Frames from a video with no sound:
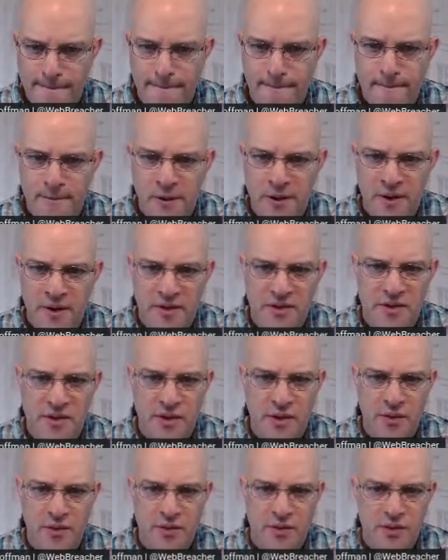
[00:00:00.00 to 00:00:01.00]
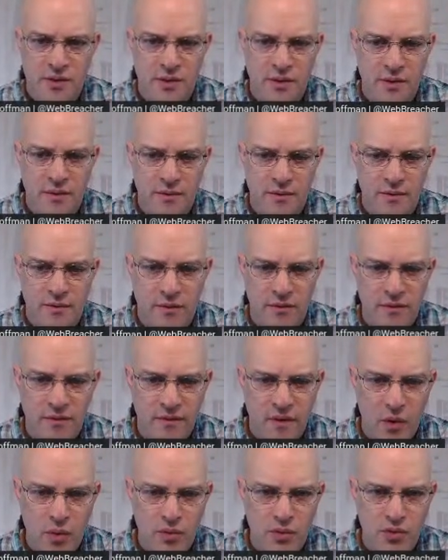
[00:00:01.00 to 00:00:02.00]
All right, so certain
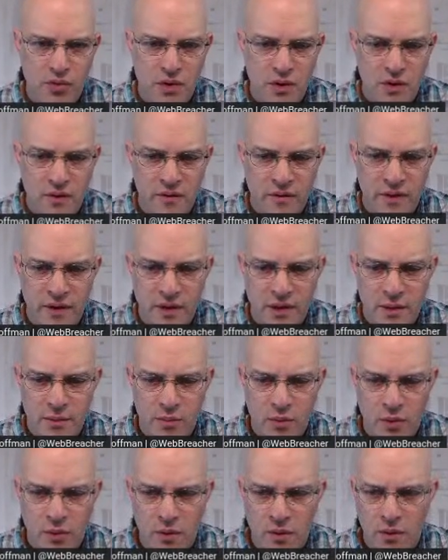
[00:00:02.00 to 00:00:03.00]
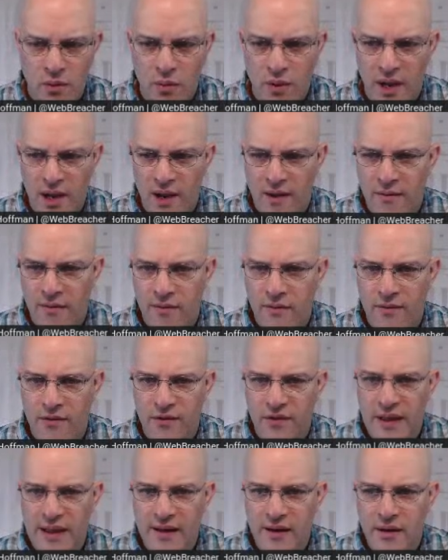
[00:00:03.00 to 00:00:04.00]
phones are available. We have
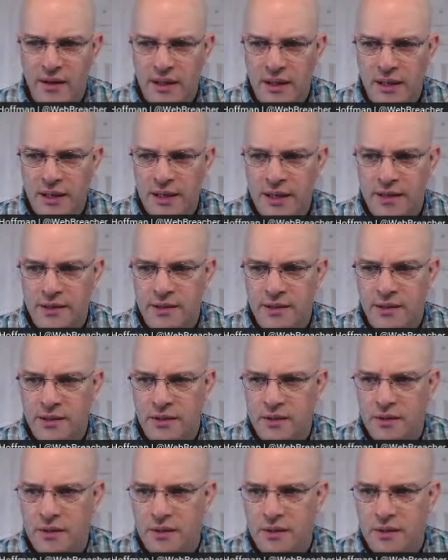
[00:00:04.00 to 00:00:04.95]
satellite.